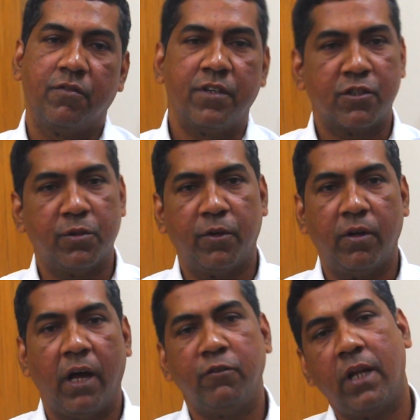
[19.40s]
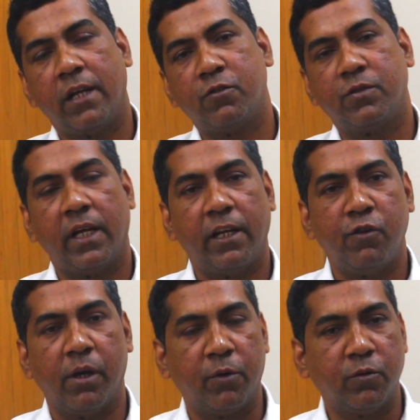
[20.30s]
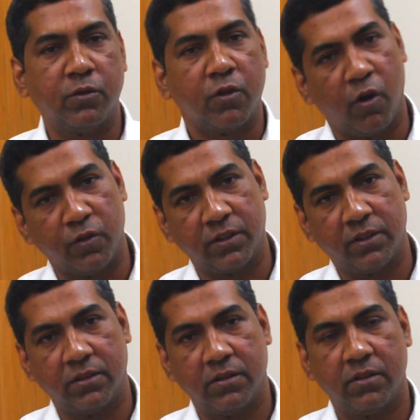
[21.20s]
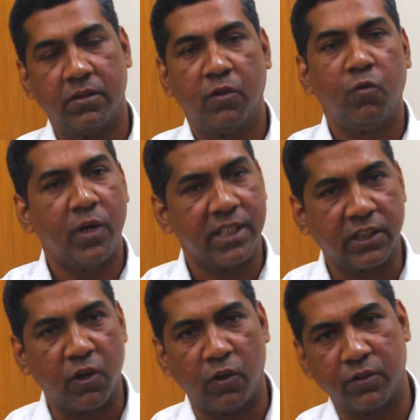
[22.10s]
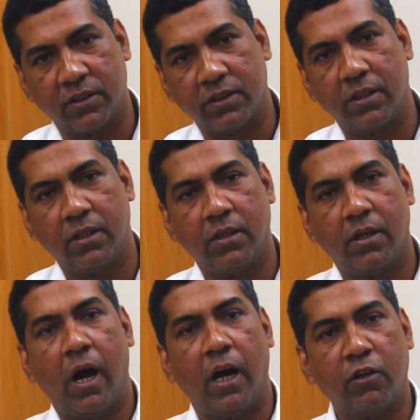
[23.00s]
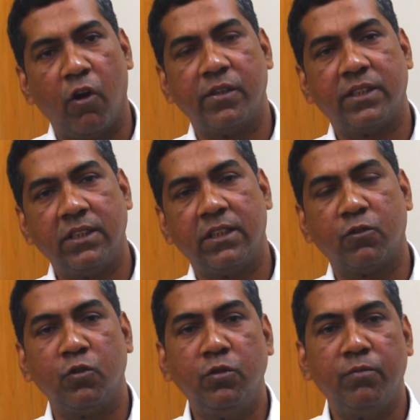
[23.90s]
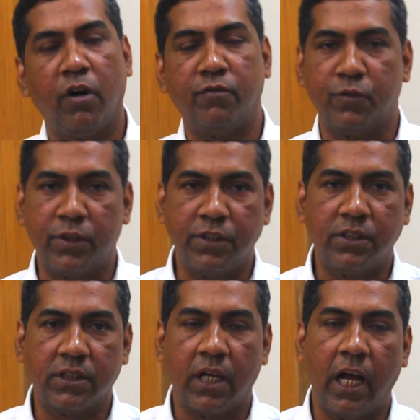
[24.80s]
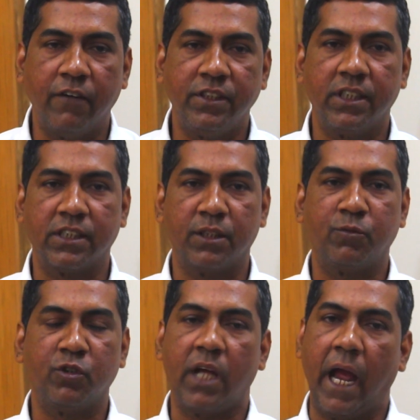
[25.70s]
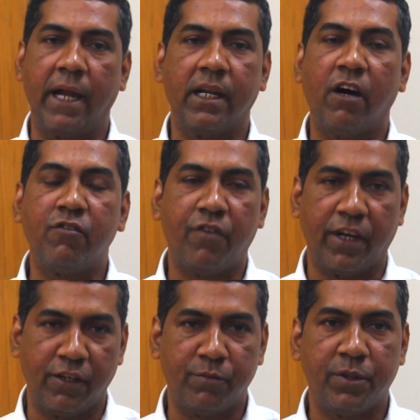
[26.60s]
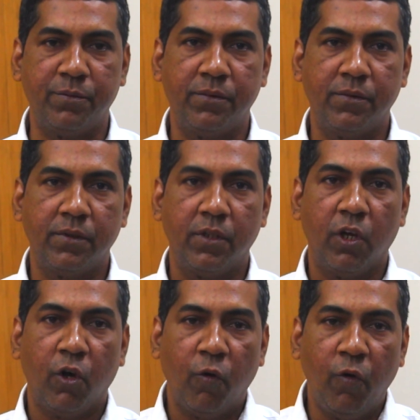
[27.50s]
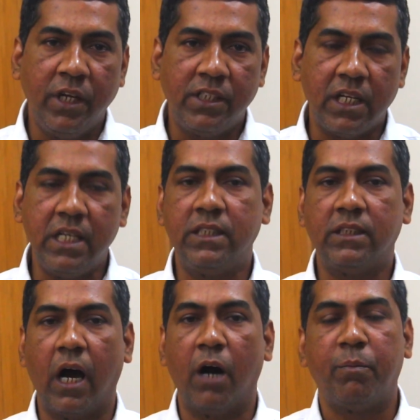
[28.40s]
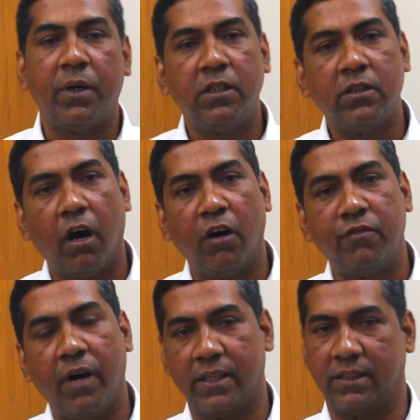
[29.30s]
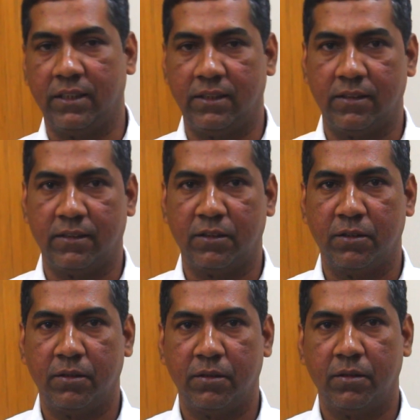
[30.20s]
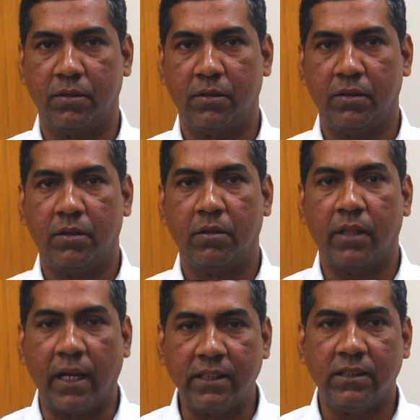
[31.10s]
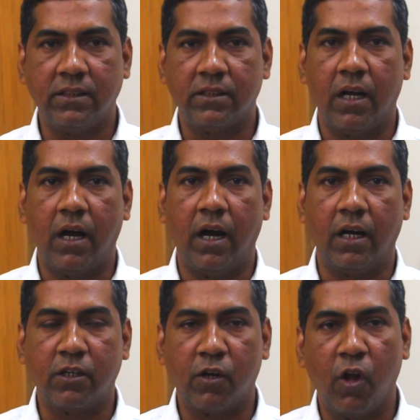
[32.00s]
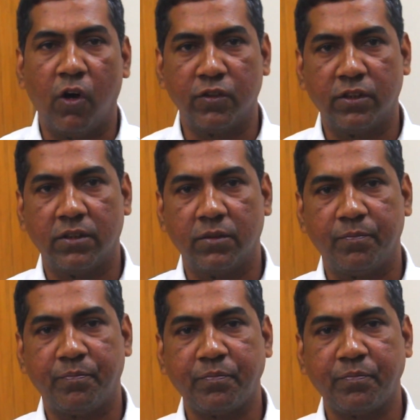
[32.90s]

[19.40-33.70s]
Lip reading: First of all, I would like to tell you about clause. What is clause? A clause is a group of words having a subject and a final verb, which is a part of a sentence. That is, a clause